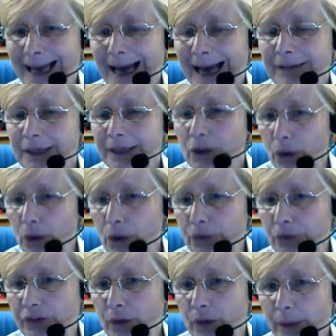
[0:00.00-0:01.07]
And then
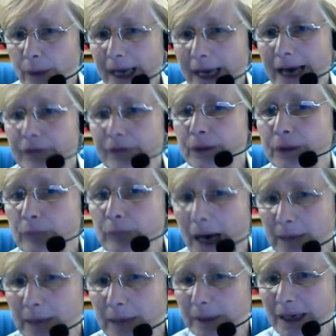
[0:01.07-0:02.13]
also we have the
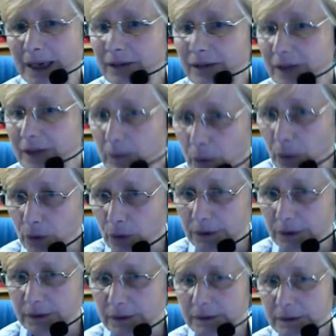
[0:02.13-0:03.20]
My BSc
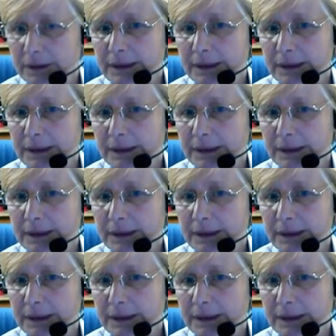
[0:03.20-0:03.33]
portal.